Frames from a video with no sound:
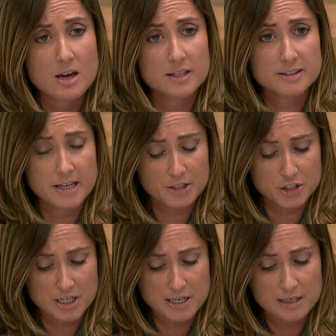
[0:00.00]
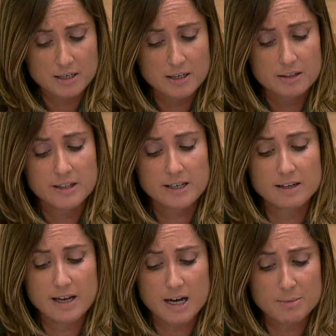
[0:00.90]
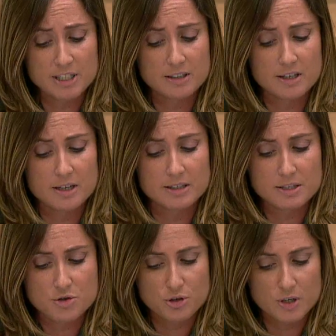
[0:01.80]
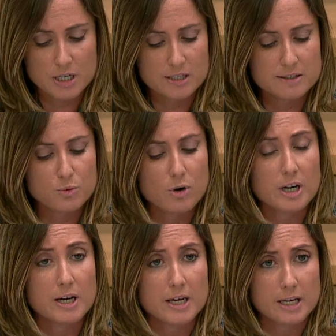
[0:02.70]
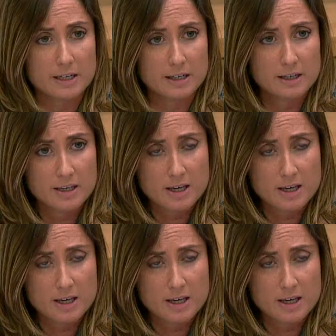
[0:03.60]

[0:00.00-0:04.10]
Essentially, the climate that journalists work in